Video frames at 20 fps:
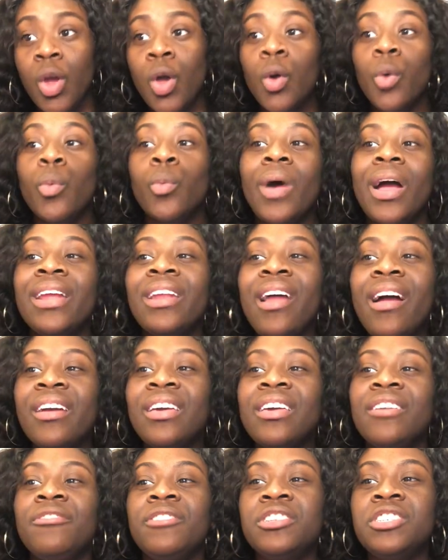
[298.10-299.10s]
Why not
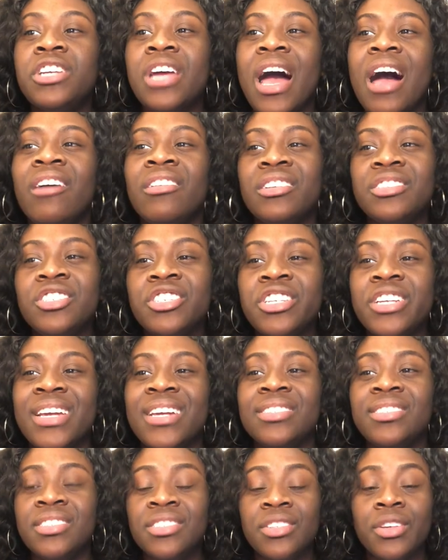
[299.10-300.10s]
give a child a
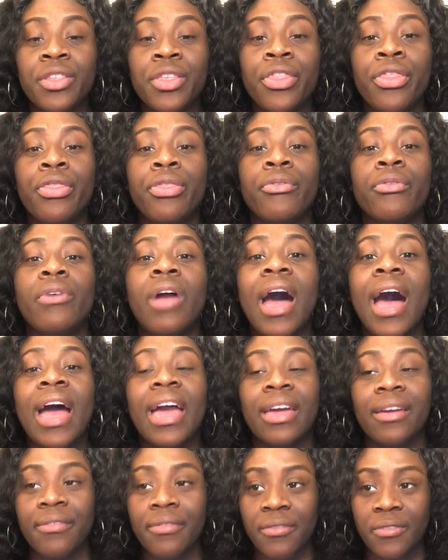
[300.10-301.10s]
chance to
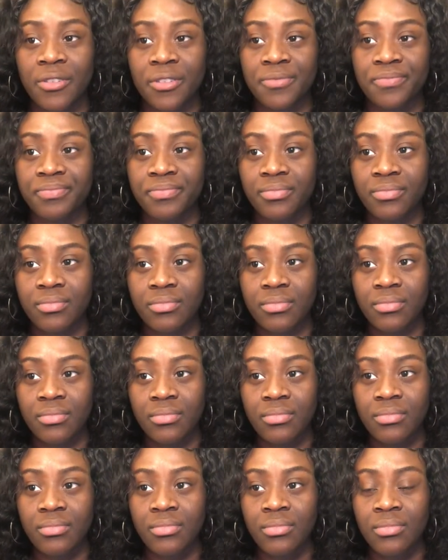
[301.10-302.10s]
thrive?
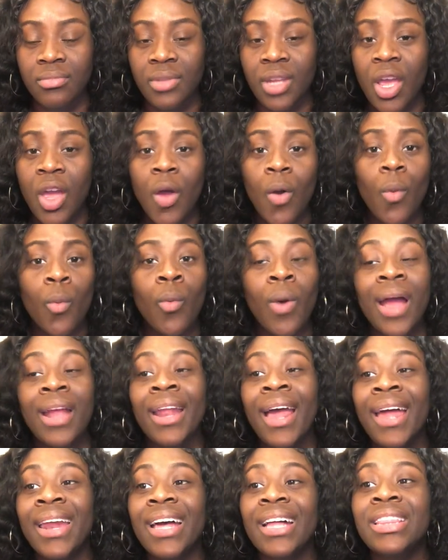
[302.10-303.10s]
Why
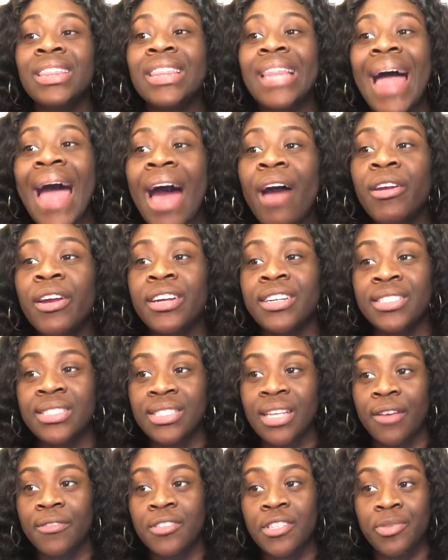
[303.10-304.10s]
not allow
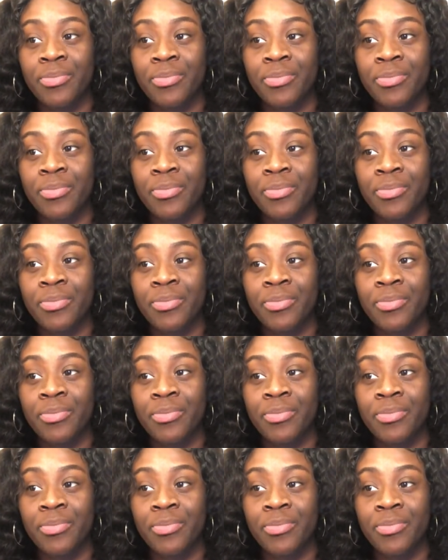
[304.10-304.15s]
yourself to